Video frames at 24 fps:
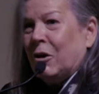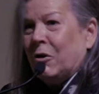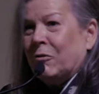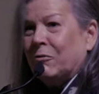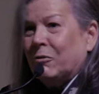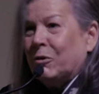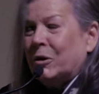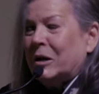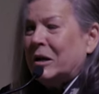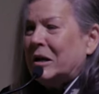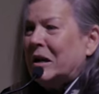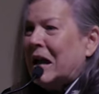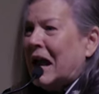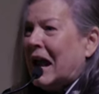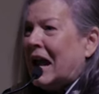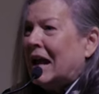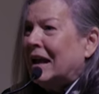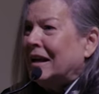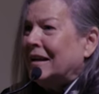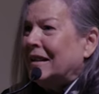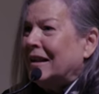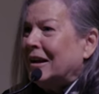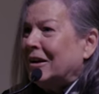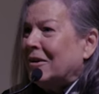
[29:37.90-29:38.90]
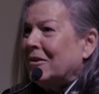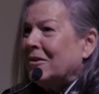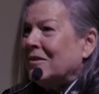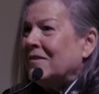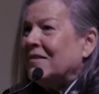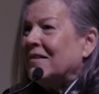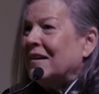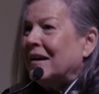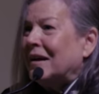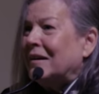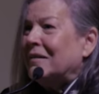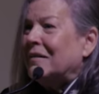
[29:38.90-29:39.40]
over it, and
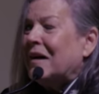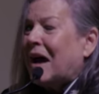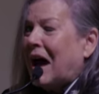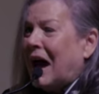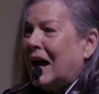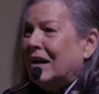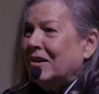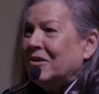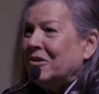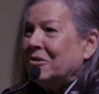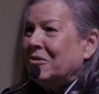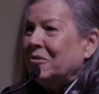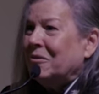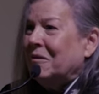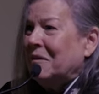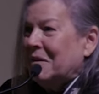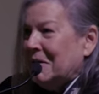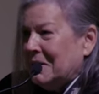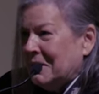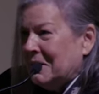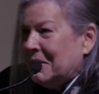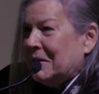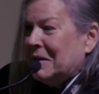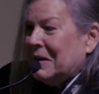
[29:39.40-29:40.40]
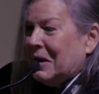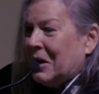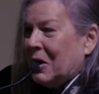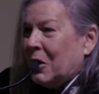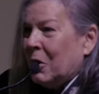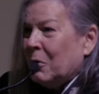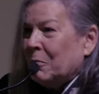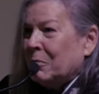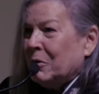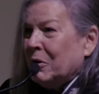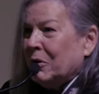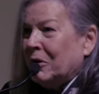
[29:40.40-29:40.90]
there's, uh, I do
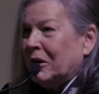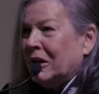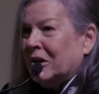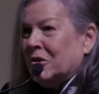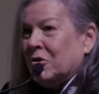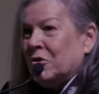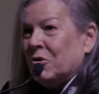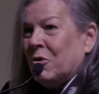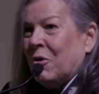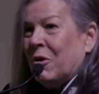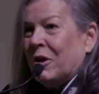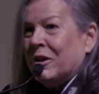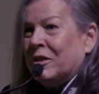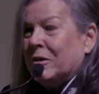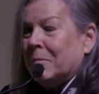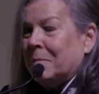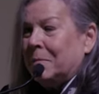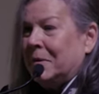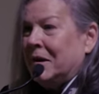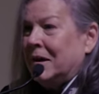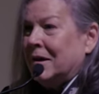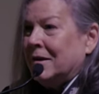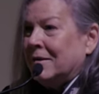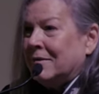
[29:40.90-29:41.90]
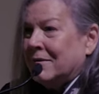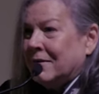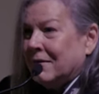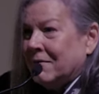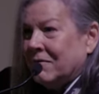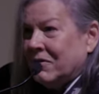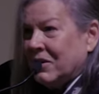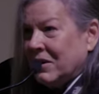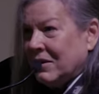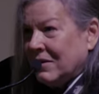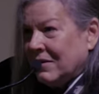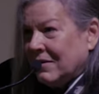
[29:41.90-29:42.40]
hope you'll enjoy the peace
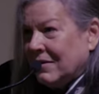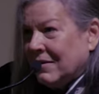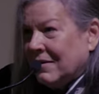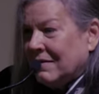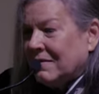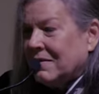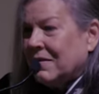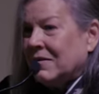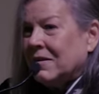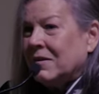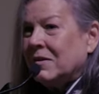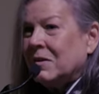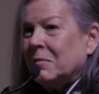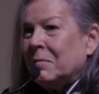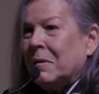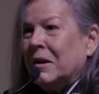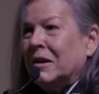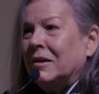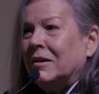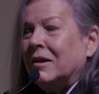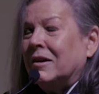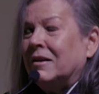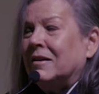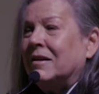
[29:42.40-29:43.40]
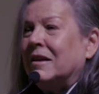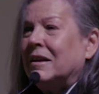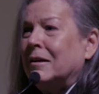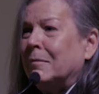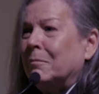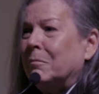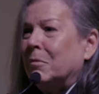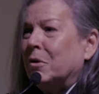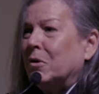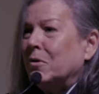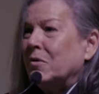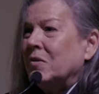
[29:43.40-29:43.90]
of these suspended
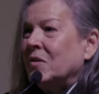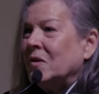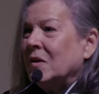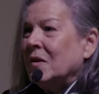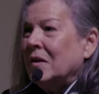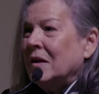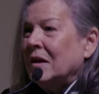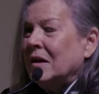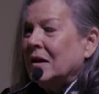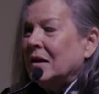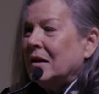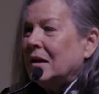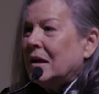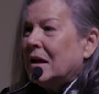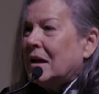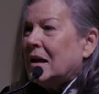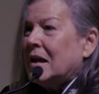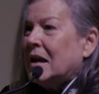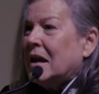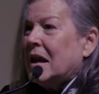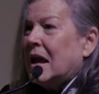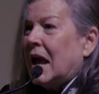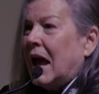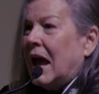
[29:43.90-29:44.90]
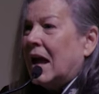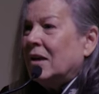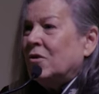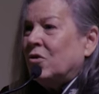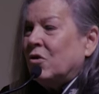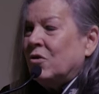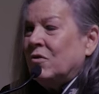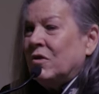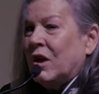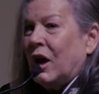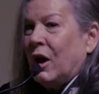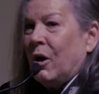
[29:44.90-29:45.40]
timbers.
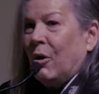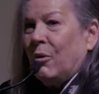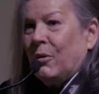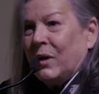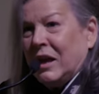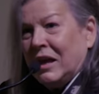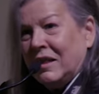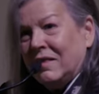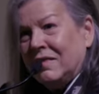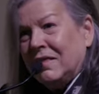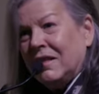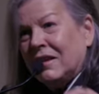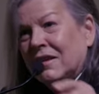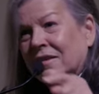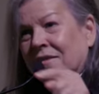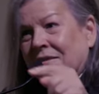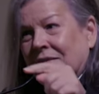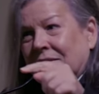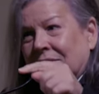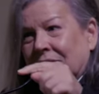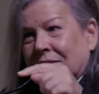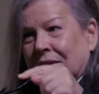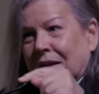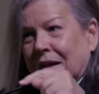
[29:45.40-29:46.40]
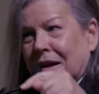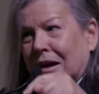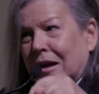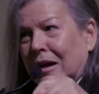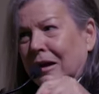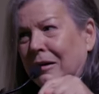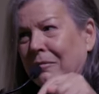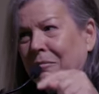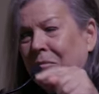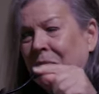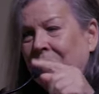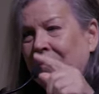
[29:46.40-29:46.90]
As you know, in this
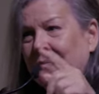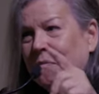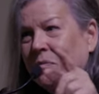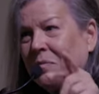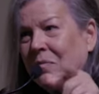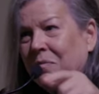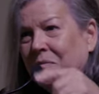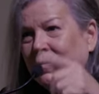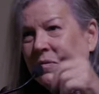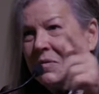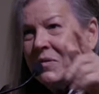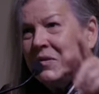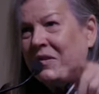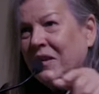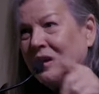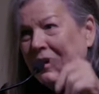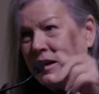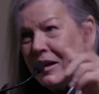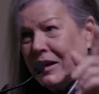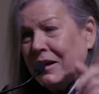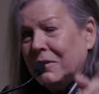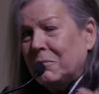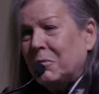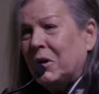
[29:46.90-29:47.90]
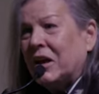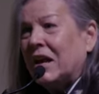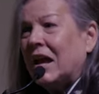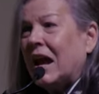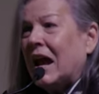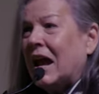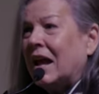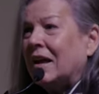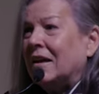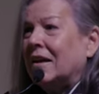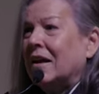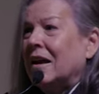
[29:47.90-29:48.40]
uh, city, we
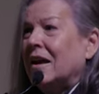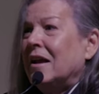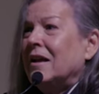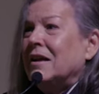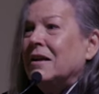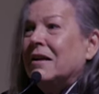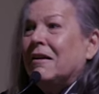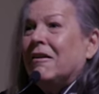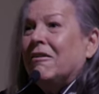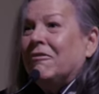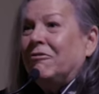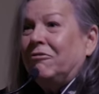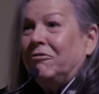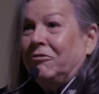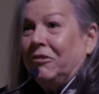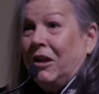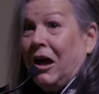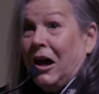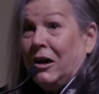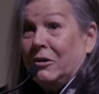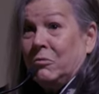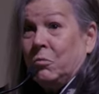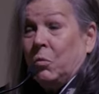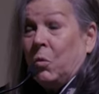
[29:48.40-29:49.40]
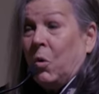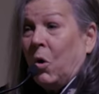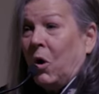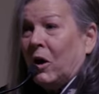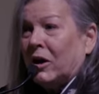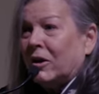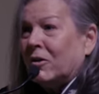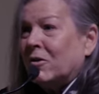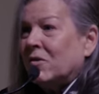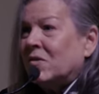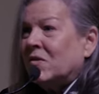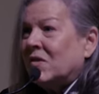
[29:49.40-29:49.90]
had flood
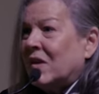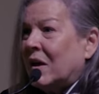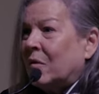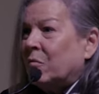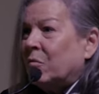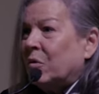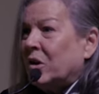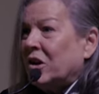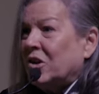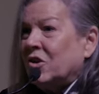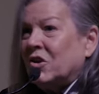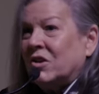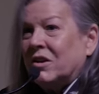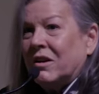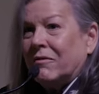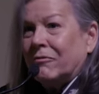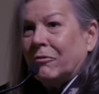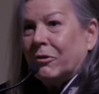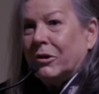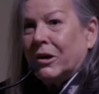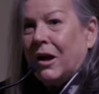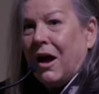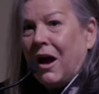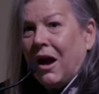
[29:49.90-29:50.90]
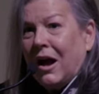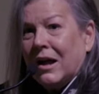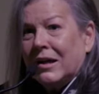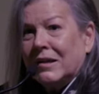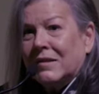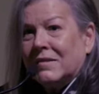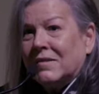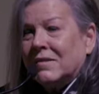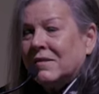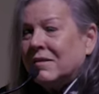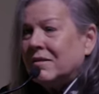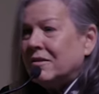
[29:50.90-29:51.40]
waters that reached different
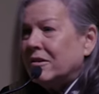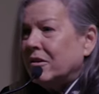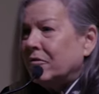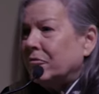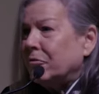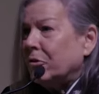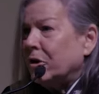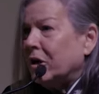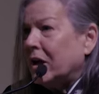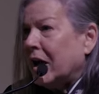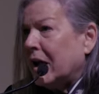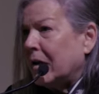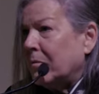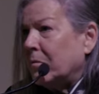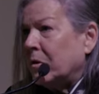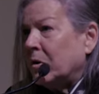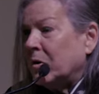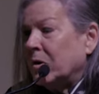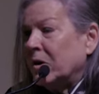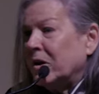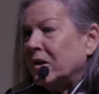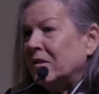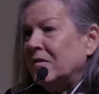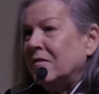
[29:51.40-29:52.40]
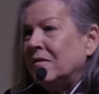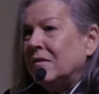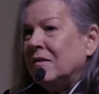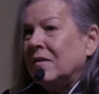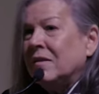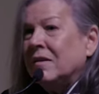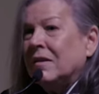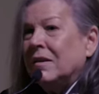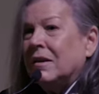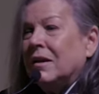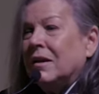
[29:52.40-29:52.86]
heights in different neighborhoods.